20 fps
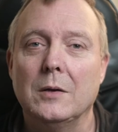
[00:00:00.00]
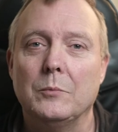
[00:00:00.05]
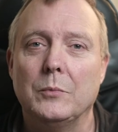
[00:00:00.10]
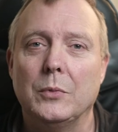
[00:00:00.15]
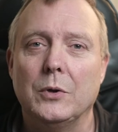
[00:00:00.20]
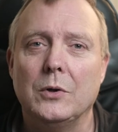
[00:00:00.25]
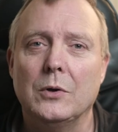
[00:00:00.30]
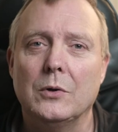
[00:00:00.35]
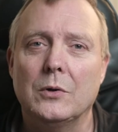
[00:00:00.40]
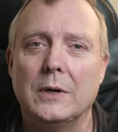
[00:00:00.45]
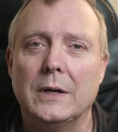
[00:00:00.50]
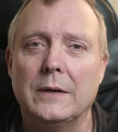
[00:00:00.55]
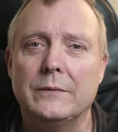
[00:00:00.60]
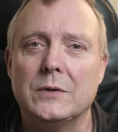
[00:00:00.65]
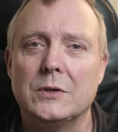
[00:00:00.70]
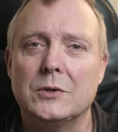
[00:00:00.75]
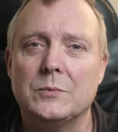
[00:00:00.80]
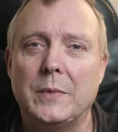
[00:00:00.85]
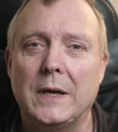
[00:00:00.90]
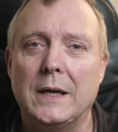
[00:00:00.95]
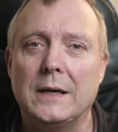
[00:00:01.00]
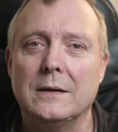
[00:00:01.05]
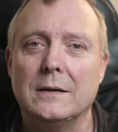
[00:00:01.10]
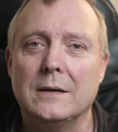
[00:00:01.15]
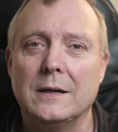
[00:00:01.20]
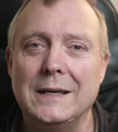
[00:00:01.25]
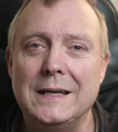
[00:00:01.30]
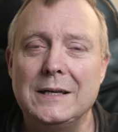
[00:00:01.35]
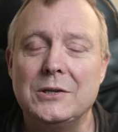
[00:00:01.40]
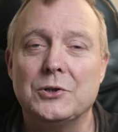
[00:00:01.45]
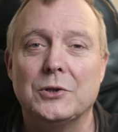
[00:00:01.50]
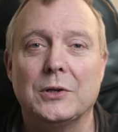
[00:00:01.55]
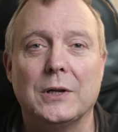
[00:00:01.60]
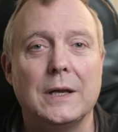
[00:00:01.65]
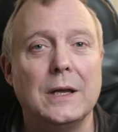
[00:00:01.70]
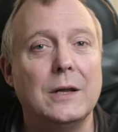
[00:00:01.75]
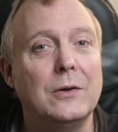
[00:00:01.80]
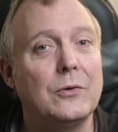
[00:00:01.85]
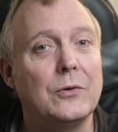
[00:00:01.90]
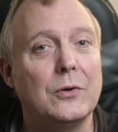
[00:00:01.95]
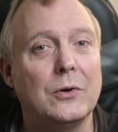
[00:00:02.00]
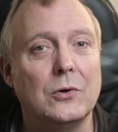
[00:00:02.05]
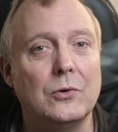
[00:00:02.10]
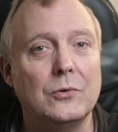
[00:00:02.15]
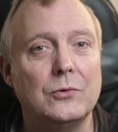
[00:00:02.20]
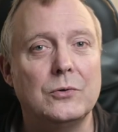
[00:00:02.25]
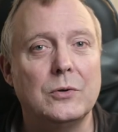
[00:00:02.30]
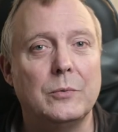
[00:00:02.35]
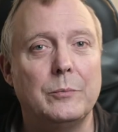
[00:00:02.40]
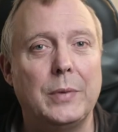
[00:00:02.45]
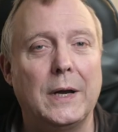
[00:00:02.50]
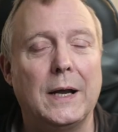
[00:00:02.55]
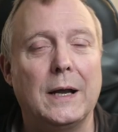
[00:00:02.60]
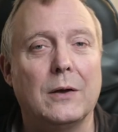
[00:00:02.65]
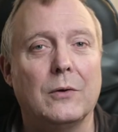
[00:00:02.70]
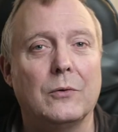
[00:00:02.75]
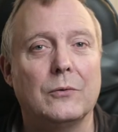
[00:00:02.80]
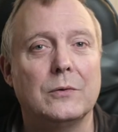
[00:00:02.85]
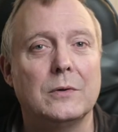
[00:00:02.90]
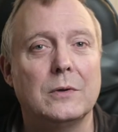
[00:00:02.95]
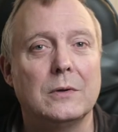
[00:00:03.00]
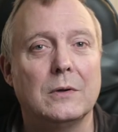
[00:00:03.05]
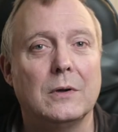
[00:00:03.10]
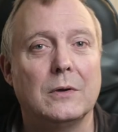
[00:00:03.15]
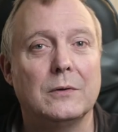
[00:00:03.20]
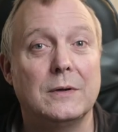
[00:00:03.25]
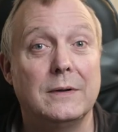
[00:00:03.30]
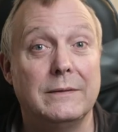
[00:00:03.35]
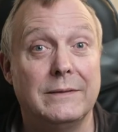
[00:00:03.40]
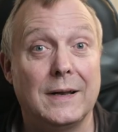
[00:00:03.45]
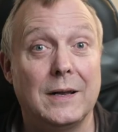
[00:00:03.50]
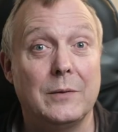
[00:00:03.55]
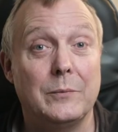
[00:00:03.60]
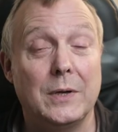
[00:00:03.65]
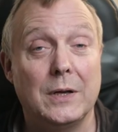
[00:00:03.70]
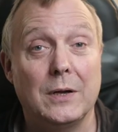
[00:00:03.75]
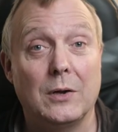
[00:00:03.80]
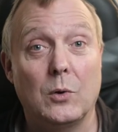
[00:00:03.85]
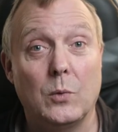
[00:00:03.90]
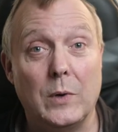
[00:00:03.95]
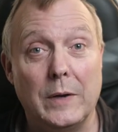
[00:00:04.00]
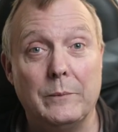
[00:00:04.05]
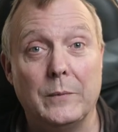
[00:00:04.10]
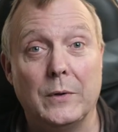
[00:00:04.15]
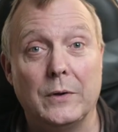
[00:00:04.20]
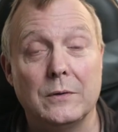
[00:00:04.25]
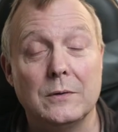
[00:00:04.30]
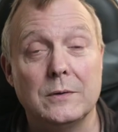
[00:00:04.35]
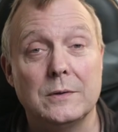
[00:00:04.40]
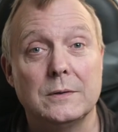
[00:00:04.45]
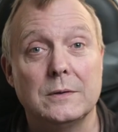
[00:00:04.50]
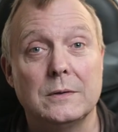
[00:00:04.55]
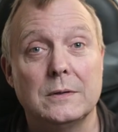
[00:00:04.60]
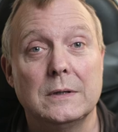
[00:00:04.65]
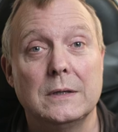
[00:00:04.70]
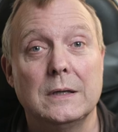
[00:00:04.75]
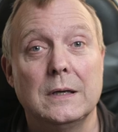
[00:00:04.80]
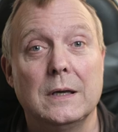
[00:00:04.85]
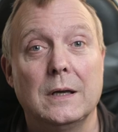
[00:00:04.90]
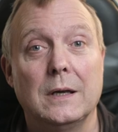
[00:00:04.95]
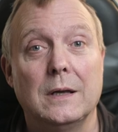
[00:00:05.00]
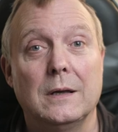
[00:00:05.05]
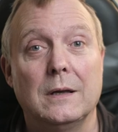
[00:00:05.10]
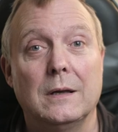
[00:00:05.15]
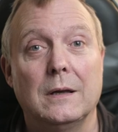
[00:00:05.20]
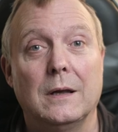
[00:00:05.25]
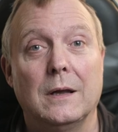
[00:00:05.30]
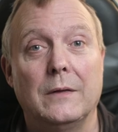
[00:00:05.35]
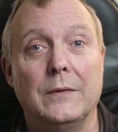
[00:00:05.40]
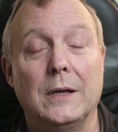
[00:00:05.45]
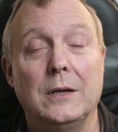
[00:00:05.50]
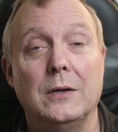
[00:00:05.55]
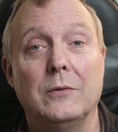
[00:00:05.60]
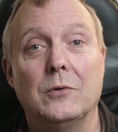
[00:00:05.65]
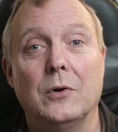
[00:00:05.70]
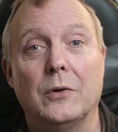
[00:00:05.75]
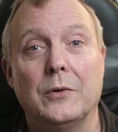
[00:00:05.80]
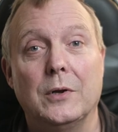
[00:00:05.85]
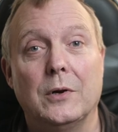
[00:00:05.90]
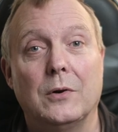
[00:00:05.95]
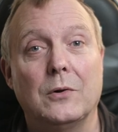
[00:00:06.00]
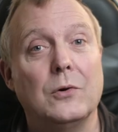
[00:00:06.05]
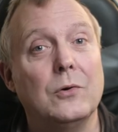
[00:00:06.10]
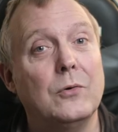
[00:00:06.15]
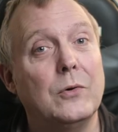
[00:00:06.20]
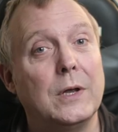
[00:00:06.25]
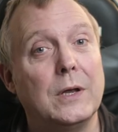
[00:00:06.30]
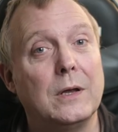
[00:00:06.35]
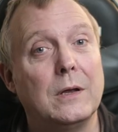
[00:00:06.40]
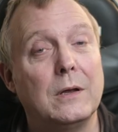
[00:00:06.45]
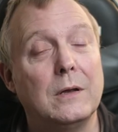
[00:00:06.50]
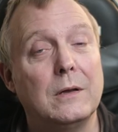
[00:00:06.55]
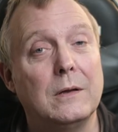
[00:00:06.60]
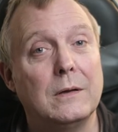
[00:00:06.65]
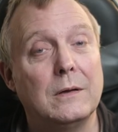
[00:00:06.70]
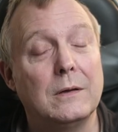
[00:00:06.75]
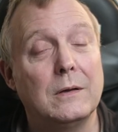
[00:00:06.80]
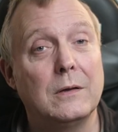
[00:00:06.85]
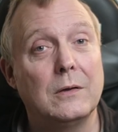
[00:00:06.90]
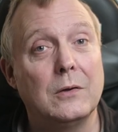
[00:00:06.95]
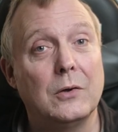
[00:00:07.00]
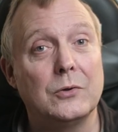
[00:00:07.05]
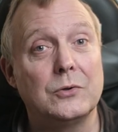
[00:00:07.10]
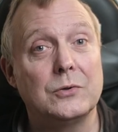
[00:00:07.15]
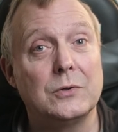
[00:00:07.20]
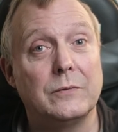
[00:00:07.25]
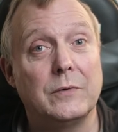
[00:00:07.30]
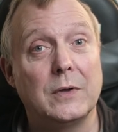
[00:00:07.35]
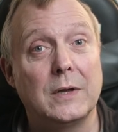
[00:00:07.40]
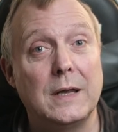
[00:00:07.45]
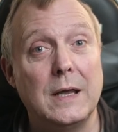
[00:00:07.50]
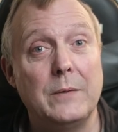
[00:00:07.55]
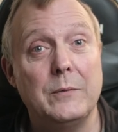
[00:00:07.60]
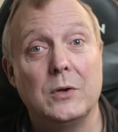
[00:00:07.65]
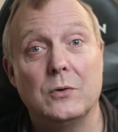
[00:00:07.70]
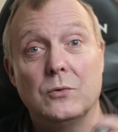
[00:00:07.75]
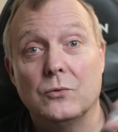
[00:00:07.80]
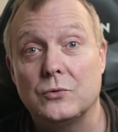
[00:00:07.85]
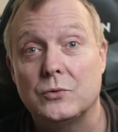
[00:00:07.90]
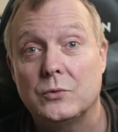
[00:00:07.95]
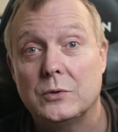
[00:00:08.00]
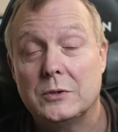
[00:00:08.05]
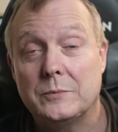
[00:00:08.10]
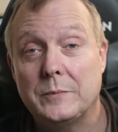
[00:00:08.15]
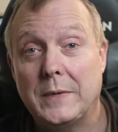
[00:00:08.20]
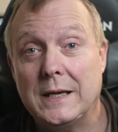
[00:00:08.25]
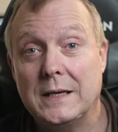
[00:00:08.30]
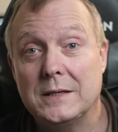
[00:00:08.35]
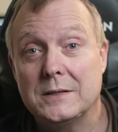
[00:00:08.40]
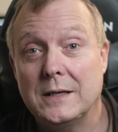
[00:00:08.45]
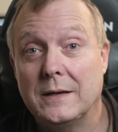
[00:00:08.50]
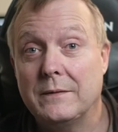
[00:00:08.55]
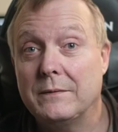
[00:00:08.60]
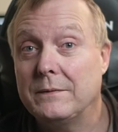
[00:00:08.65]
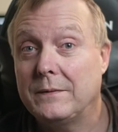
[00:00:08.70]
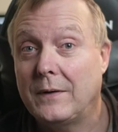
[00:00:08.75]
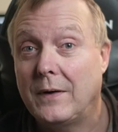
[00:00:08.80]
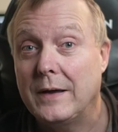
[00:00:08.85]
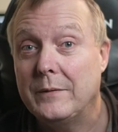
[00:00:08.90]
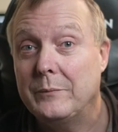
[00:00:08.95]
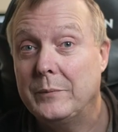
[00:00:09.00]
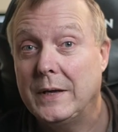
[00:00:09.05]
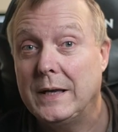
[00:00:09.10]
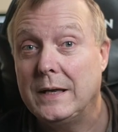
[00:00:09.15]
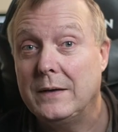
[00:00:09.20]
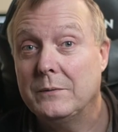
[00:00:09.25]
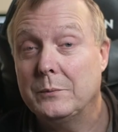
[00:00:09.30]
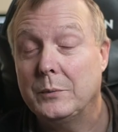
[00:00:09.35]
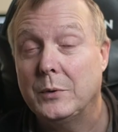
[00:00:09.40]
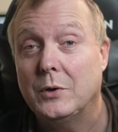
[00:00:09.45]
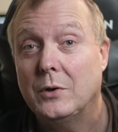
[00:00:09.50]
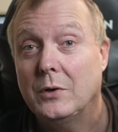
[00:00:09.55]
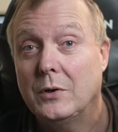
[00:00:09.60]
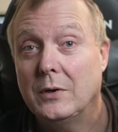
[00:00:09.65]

But you're going to have to spend initially another £100 on developing equipment, and then you've got the ongoing cost of the chemicals, which makes it 5p per